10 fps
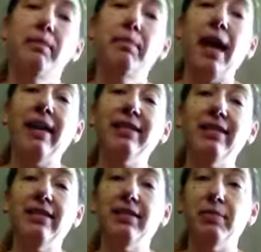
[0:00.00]
Max
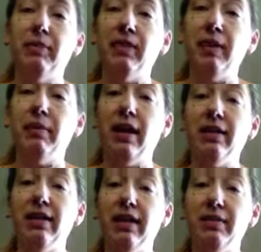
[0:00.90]
has just been fed a
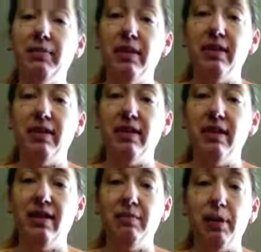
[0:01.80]
bottle, and he's been
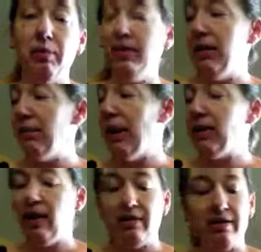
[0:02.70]
burped in the
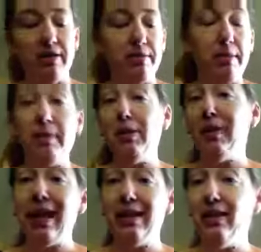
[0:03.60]
background too. Maybe you
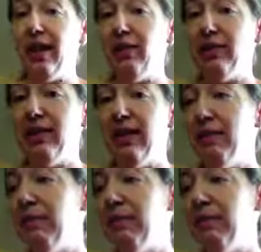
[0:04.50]
can't hear that. We'll see.